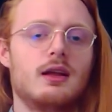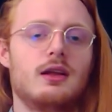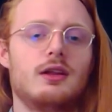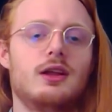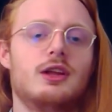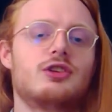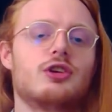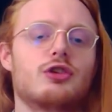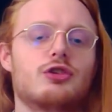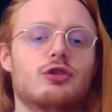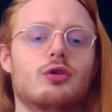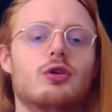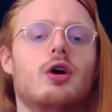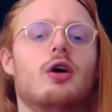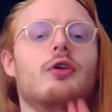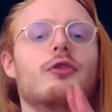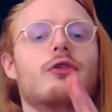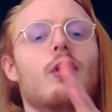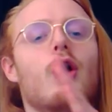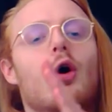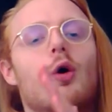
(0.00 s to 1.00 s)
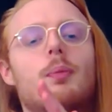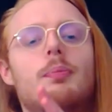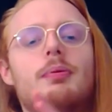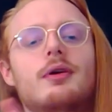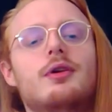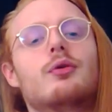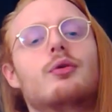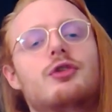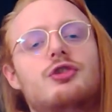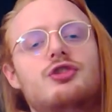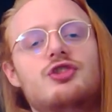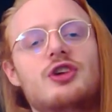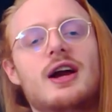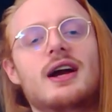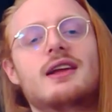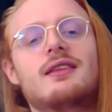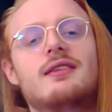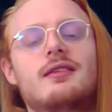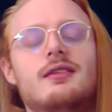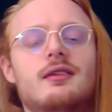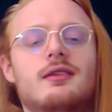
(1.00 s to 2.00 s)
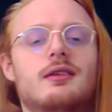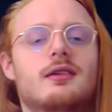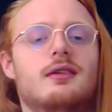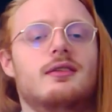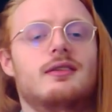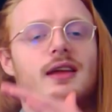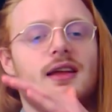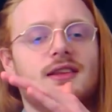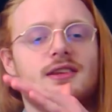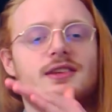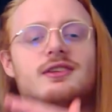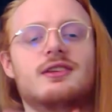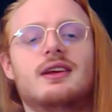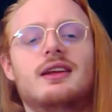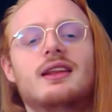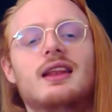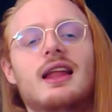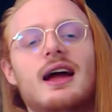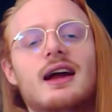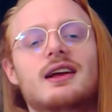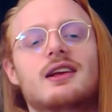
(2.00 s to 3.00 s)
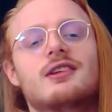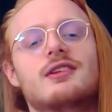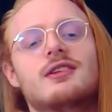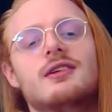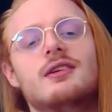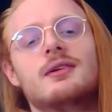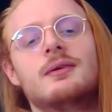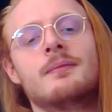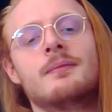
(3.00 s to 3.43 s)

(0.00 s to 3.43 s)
It's also called open or checked, tense and lax.